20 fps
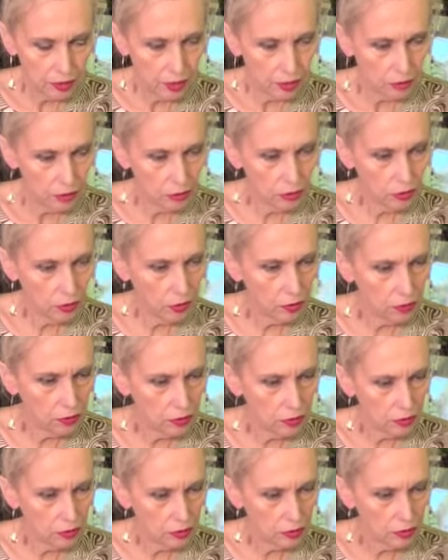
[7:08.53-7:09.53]
So,
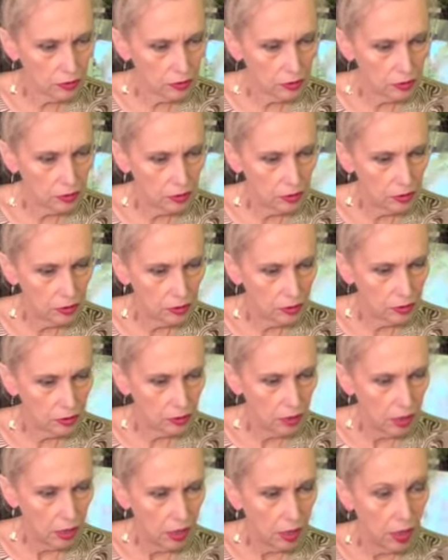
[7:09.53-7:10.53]

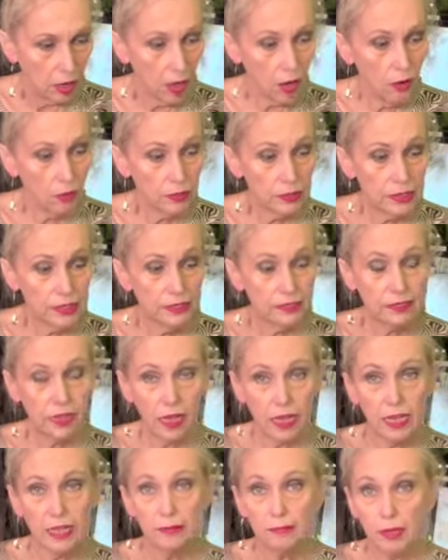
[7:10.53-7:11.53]
oh,
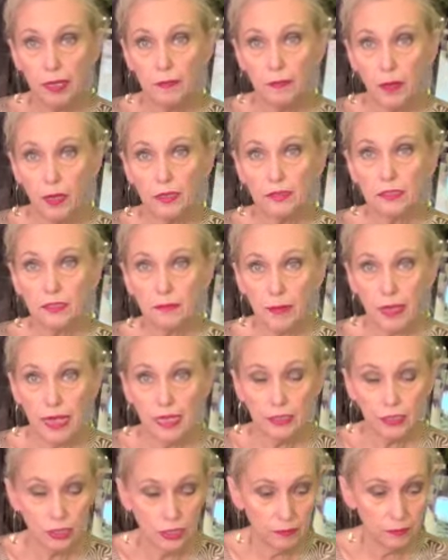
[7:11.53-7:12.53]
designed by Paul
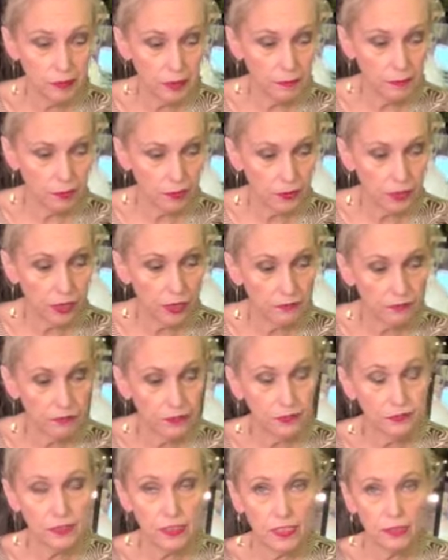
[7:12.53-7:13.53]
Sebastian, people thought.
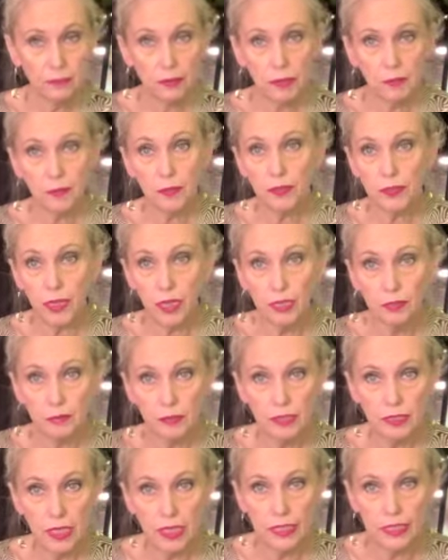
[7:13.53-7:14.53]
15 people thought it
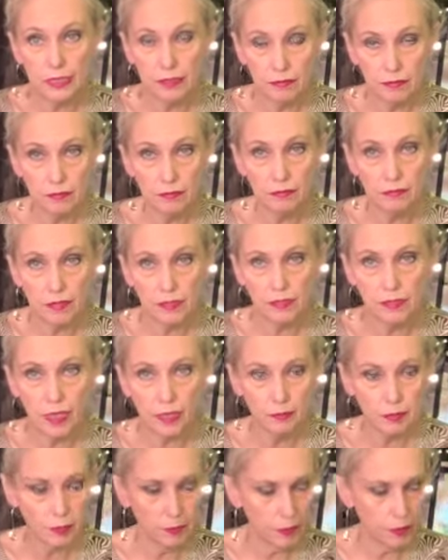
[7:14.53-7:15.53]
was like
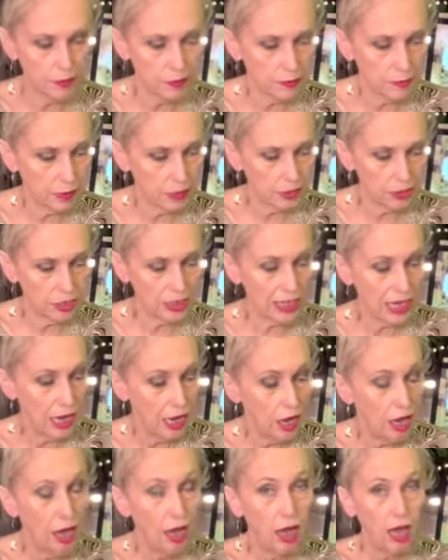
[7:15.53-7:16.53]
designed by Paul Sebastian.
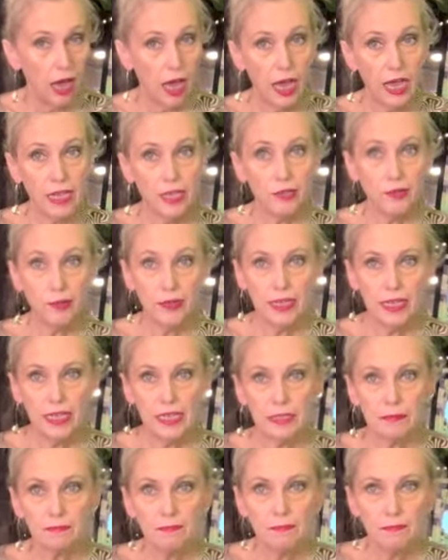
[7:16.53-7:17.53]
I
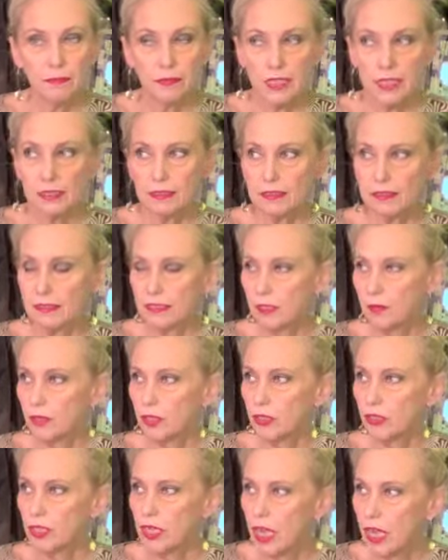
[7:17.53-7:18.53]
agree. It's a
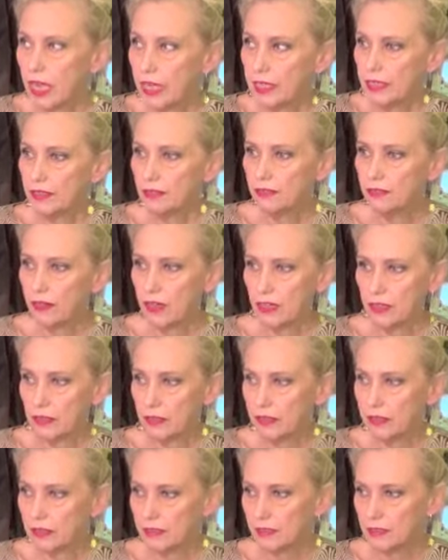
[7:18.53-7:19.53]
similar kind of
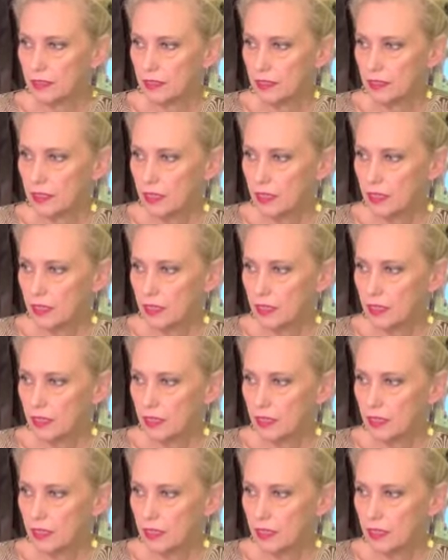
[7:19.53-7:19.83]
fragrance.